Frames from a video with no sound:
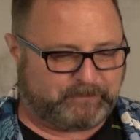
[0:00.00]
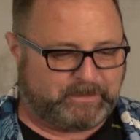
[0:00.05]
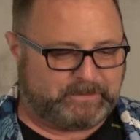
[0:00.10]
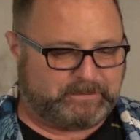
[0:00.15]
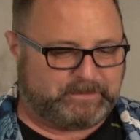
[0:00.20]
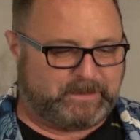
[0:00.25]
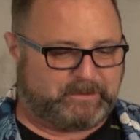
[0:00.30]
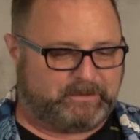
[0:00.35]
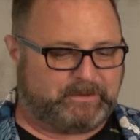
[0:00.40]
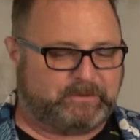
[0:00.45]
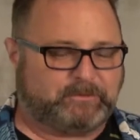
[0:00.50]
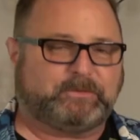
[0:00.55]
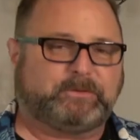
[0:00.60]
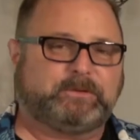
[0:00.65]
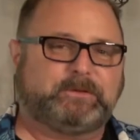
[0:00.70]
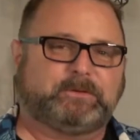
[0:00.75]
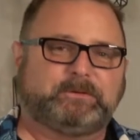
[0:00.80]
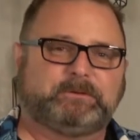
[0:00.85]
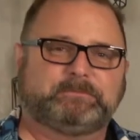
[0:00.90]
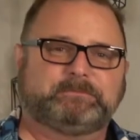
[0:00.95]
Now, here's a
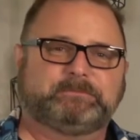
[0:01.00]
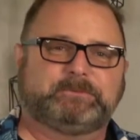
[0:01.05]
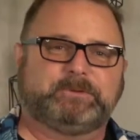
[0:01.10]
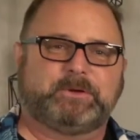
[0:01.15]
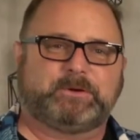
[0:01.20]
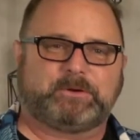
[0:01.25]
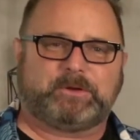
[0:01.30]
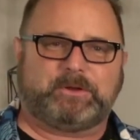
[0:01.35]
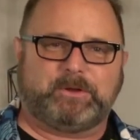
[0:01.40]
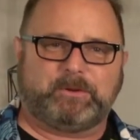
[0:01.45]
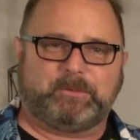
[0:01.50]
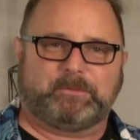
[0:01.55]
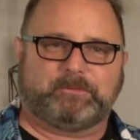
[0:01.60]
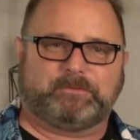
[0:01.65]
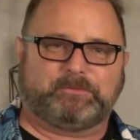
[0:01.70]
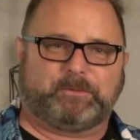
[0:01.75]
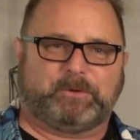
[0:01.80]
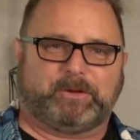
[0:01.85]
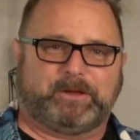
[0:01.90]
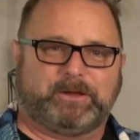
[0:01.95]
little nerd humor
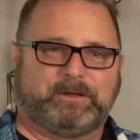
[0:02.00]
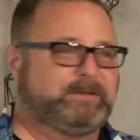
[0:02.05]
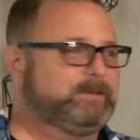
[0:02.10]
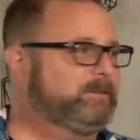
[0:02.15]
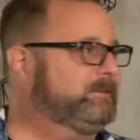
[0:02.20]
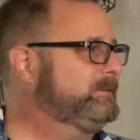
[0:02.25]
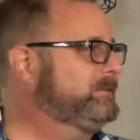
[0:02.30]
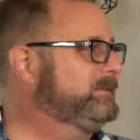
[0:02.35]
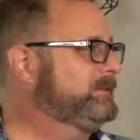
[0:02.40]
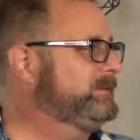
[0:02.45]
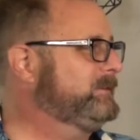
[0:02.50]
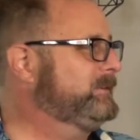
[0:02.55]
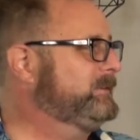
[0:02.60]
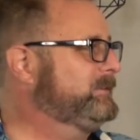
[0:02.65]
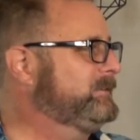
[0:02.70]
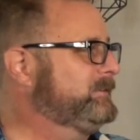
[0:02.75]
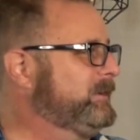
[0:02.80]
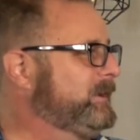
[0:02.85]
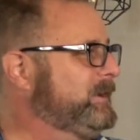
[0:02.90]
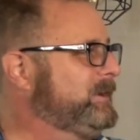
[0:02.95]
for you,
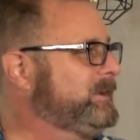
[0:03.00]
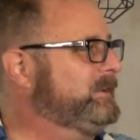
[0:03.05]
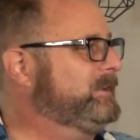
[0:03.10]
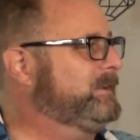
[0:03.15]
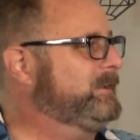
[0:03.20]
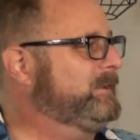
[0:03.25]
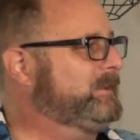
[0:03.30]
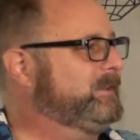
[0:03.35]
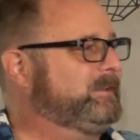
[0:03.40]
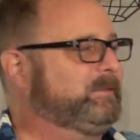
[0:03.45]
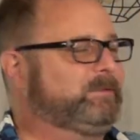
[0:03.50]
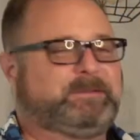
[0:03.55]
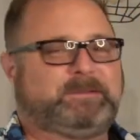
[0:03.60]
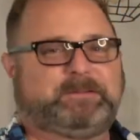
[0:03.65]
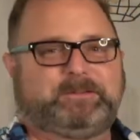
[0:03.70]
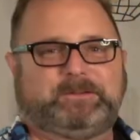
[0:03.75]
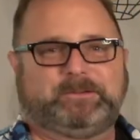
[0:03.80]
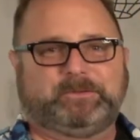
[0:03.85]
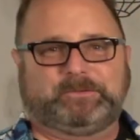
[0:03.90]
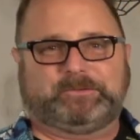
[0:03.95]
right?
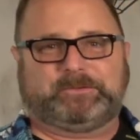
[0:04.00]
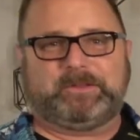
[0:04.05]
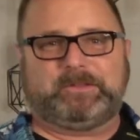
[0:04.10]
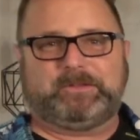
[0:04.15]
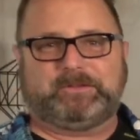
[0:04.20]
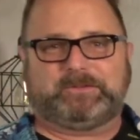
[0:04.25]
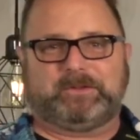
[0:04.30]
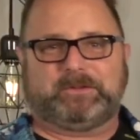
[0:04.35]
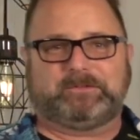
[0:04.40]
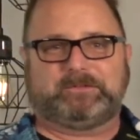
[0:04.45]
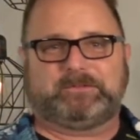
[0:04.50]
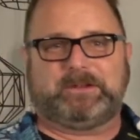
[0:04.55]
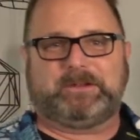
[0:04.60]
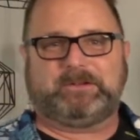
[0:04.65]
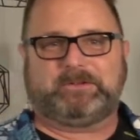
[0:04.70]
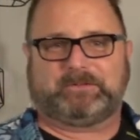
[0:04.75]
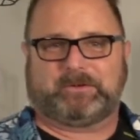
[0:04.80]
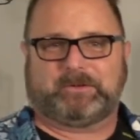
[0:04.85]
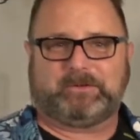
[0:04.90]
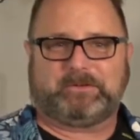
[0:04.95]
You'll see this on
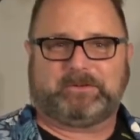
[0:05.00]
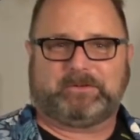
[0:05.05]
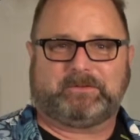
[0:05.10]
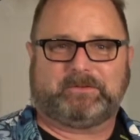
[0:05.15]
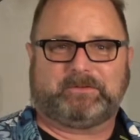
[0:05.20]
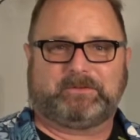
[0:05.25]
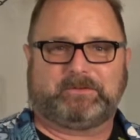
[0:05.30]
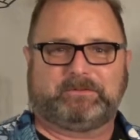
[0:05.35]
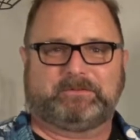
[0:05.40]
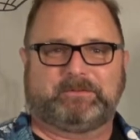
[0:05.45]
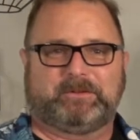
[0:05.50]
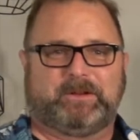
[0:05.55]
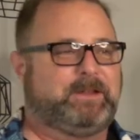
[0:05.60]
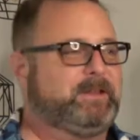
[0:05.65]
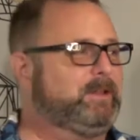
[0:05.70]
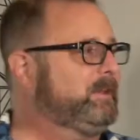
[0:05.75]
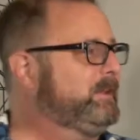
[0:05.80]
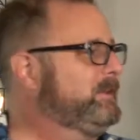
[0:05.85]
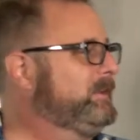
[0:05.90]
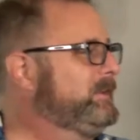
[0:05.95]
t-shirts,
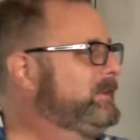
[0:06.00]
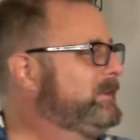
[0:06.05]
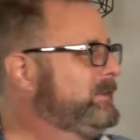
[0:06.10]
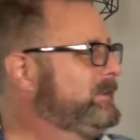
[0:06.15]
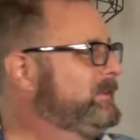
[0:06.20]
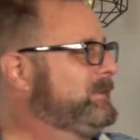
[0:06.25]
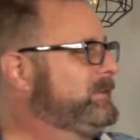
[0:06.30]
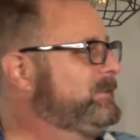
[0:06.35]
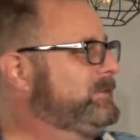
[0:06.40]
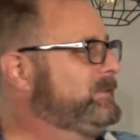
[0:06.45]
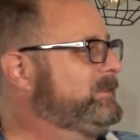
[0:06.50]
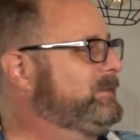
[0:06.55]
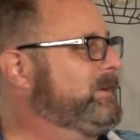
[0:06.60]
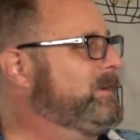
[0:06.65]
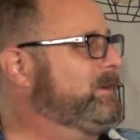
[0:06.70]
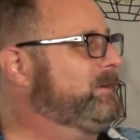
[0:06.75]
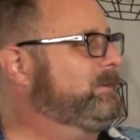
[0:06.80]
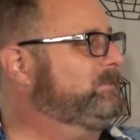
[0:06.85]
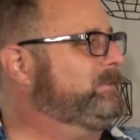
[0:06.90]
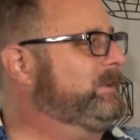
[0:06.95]
right? There
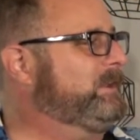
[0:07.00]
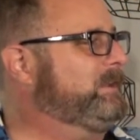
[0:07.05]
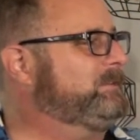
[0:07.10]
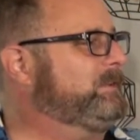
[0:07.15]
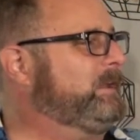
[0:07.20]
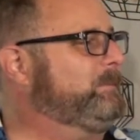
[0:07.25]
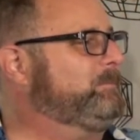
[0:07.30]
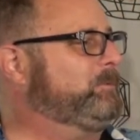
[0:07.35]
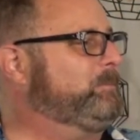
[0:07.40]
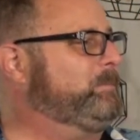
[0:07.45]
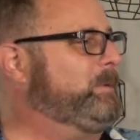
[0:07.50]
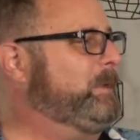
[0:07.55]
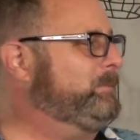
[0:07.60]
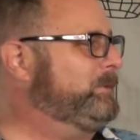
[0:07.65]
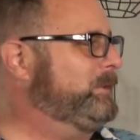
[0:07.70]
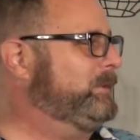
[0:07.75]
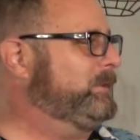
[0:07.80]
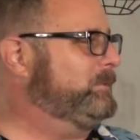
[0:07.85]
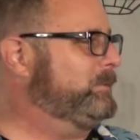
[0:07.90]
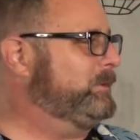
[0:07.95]
are 10 types of
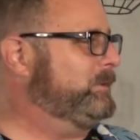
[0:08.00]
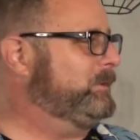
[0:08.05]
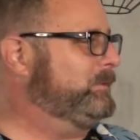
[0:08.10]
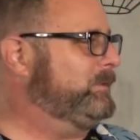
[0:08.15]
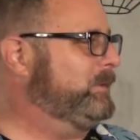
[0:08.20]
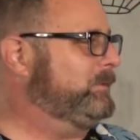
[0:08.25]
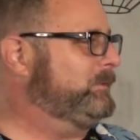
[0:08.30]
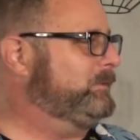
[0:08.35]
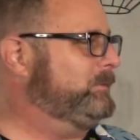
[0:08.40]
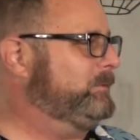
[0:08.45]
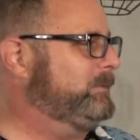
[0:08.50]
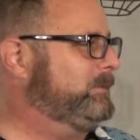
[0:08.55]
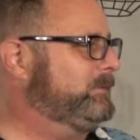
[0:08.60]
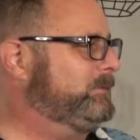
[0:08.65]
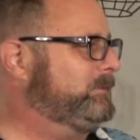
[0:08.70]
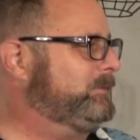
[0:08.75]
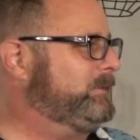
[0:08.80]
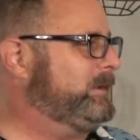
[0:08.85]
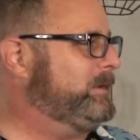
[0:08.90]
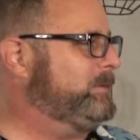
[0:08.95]
people in the world, those who
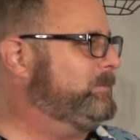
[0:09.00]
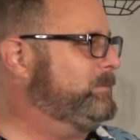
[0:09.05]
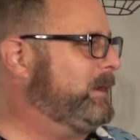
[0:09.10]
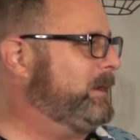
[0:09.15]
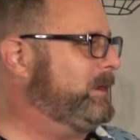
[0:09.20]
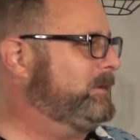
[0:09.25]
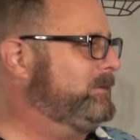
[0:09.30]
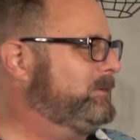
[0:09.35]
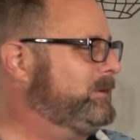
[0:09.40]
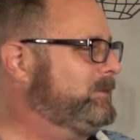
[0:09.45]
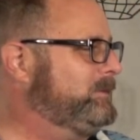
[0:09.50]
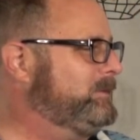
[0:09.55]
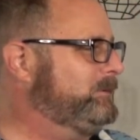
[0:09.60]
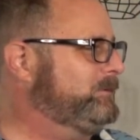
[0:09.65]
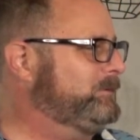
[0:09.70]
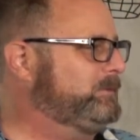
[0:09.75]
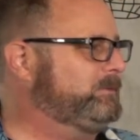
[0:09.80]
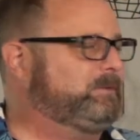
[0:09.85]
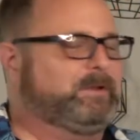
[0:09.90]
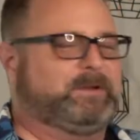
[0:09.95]
understand binary and
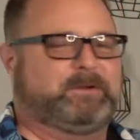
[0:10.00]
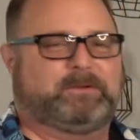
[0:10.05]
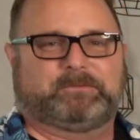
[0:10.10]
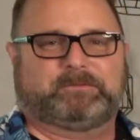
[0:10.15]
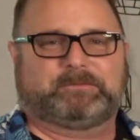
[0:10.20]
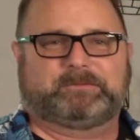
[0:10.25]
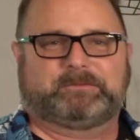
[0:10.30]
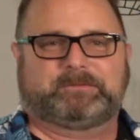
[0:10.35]
those who don't.